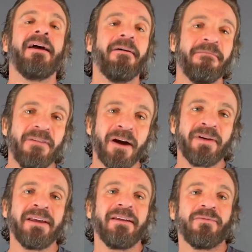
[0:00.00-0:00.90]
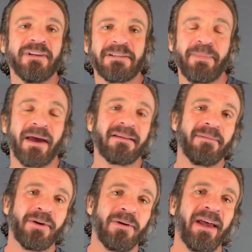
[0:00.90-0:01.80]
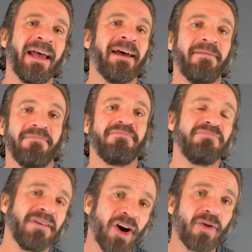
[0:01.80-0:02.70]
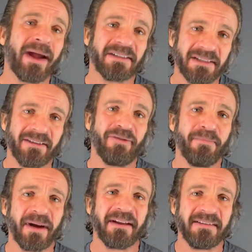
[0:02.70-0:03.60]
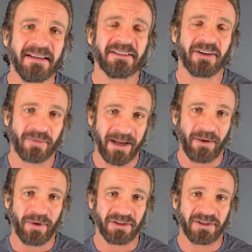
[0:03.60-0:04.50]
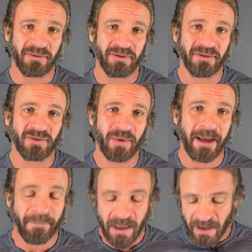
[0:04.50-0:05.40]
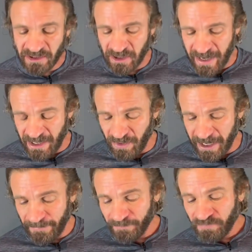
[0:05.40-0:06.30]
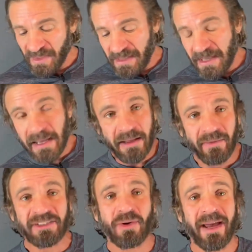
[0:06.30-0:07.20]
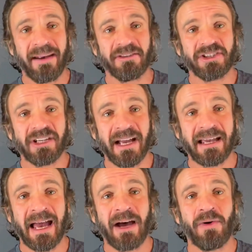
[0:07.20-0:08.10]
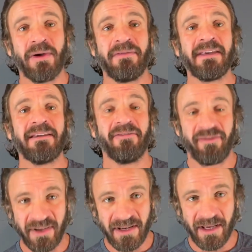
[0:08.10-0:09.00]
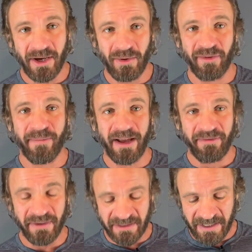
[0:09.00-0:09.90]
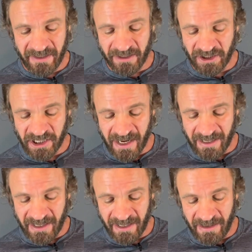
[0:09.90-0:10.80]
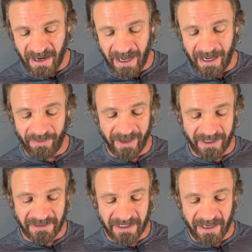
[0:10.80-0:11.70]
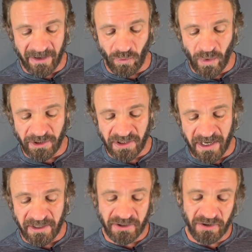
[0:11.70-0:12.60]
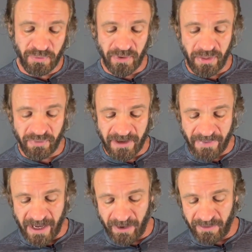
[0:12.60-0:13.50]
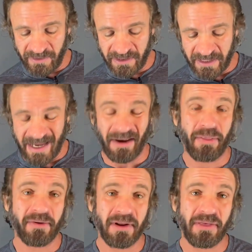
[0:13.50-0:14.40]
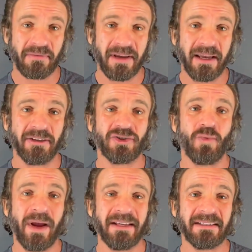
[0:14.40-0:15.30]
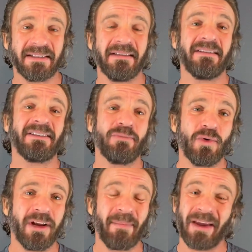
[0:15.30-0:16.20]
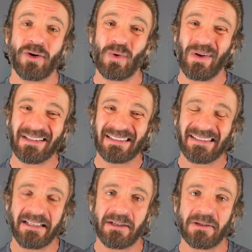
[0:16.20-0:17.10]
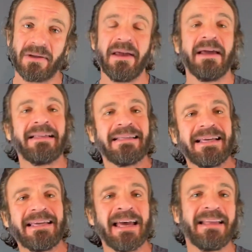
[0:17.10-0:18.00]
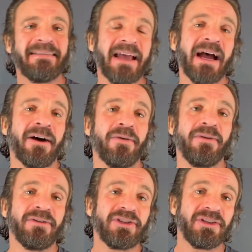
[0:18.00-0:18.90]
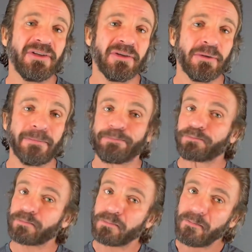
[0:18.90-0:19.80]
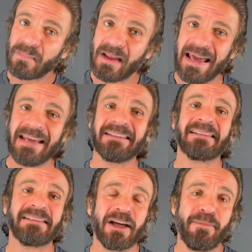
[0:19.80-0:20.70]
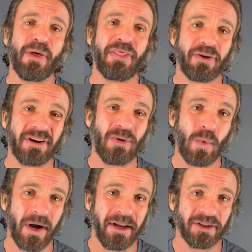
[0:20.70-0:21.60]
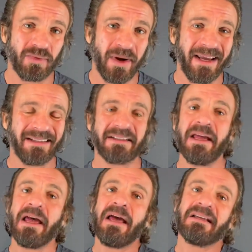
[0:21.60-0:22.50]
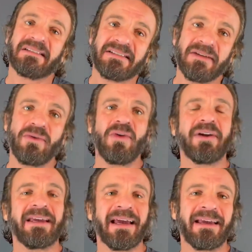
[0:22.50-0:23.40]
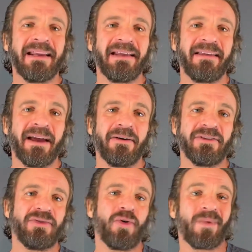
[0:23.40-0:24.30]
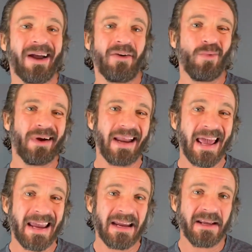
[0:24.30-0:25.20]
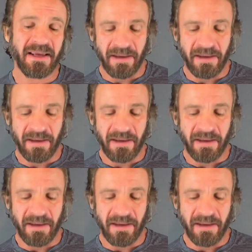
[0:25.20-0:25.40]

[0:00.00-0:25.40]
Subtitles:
Very respectable and aggressive, but a decent rate at which to lose weight. So anyway, let's go ahead and check out the video of my physique check-in. Like I said, 192.3 pounds and a 33-inch waist this morning. My goal is still to get down to a sub 31-inch waist. Still looking at getting down to around 180.